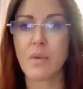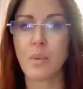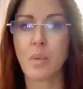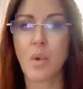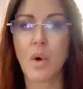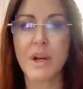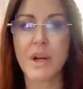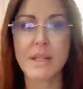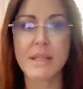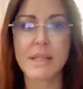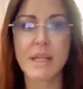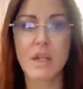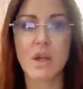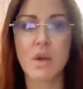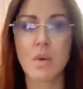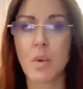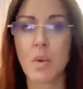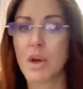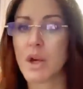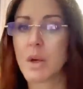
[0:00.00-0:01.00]
what is it
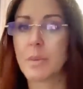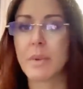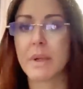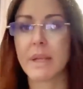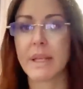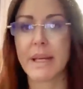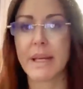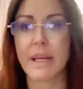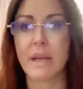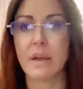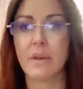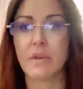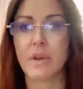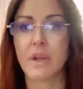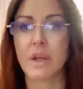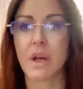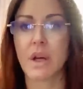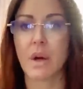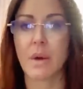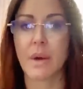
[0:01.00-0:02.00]
you want to believe?
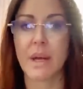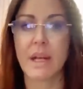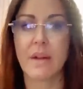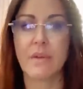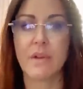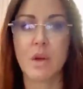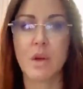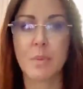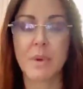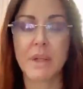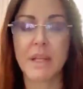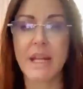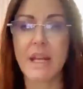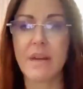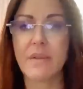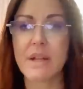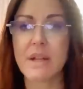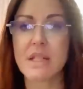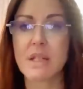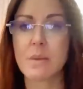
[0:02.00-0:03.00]
You know, and if you
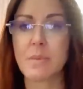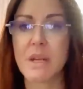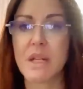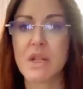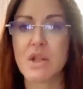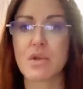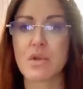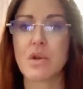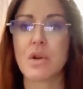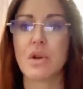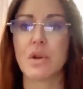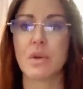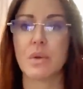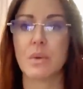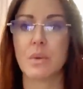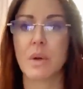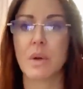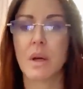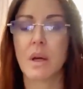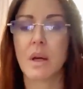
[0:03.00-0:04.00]
believe it to be
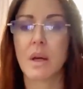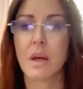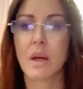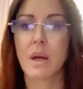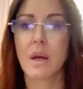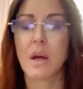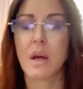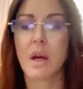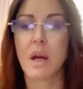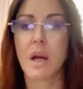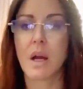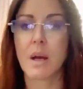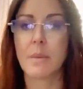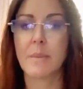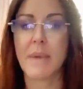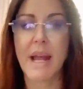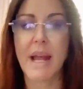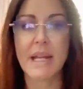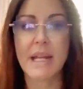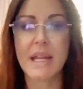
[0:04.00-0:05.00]
true,
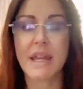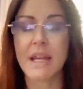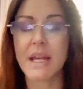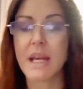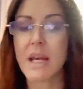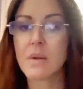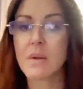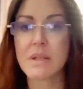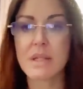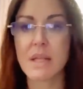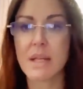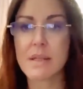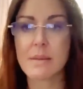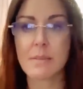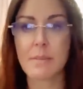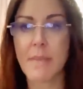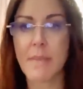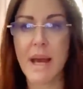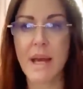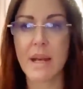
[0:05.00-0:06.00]
anything else
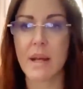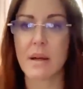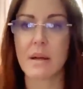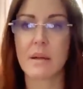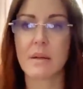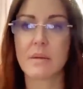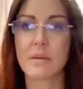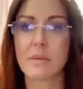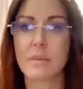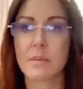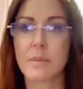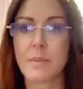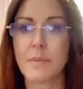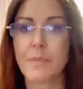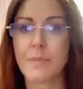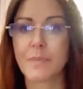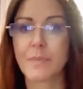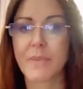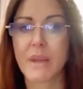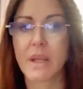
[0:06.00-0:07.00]
doesn't matter.
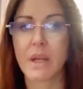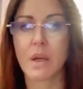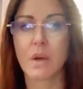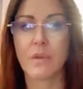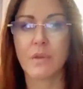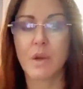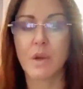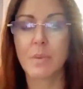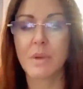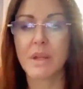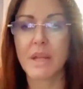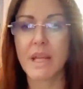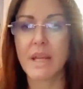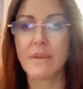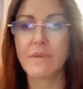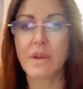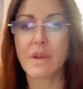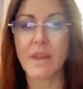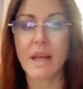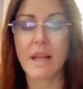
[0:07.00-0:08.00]
You know, if you
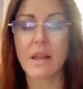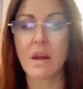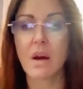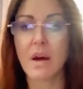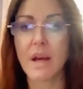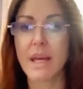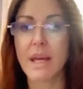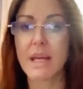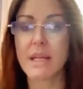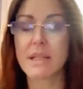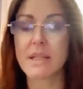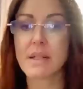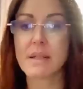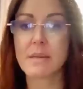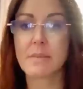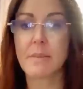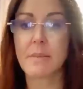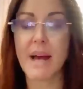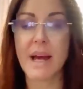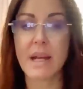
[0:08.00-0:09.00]
believe that they're lying, it
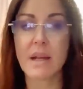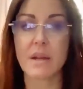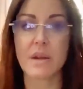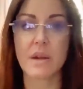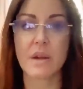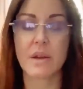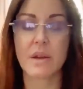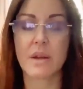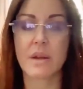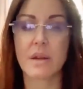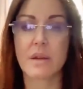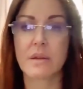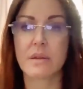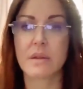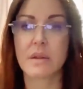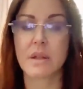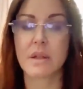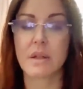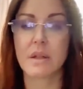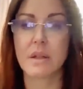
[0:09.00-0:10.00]
doesn't matter
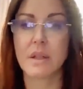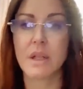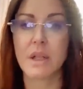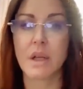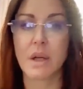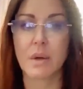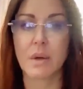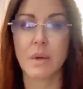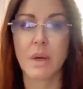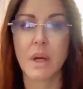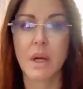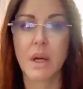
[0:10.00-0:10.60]
that you know,